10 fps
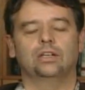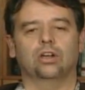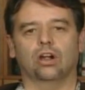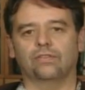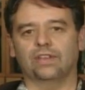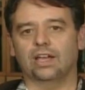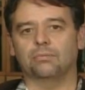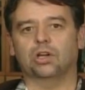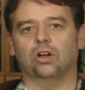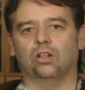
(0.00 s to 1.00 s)
carving
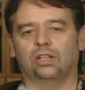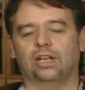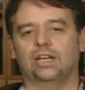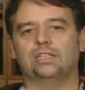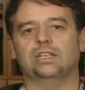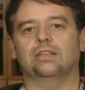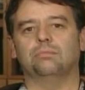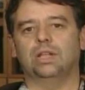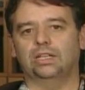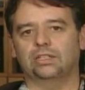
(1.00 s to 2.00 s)
up, colonizing,
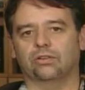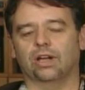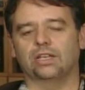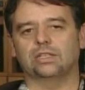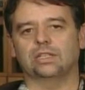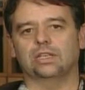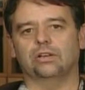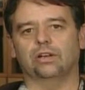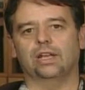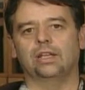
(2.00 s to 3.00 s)
and militarizing the
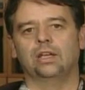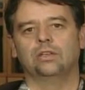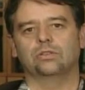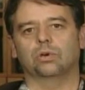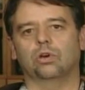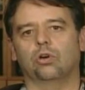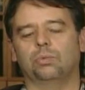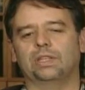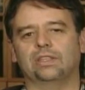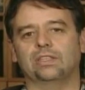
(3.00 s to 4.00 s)
internet. So we're
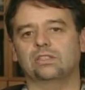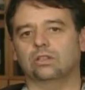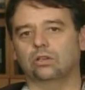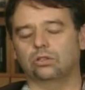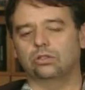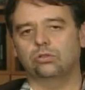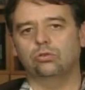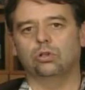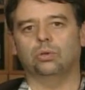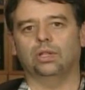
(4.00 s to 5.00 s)
hoping that this little
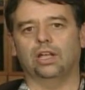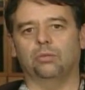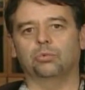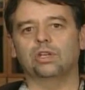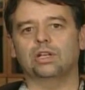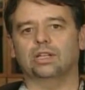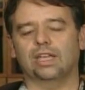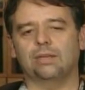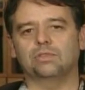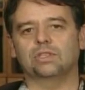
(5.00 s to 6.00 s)
tool will help
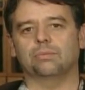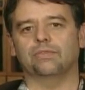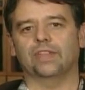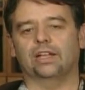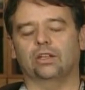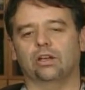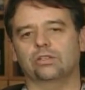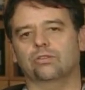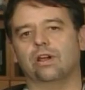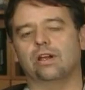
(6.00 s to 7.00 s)
reclaim some of that
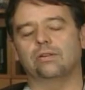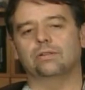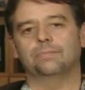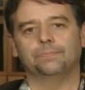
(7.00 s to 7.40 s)
lost ground.